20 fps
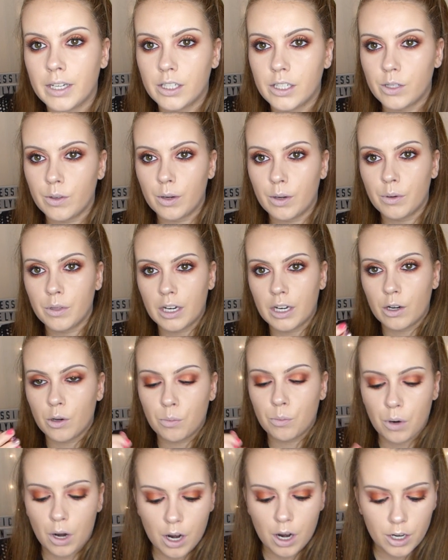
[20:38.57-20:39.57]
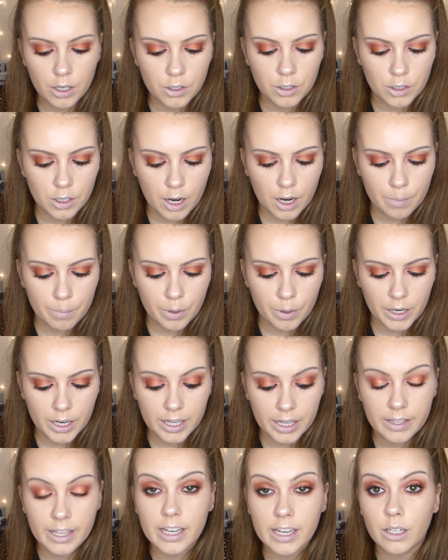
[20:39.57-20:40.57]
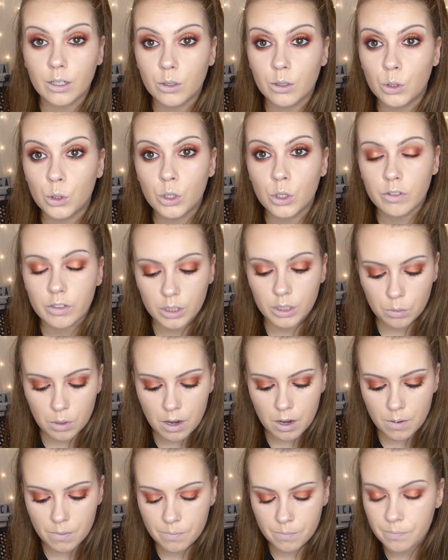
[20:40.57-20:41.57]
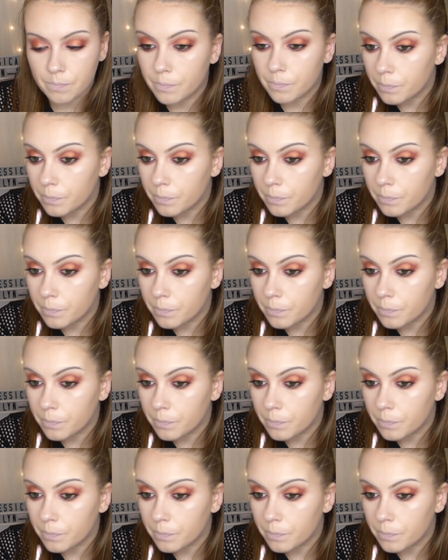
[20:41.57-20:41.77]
into it with a little brush and put it in the inner corner as well.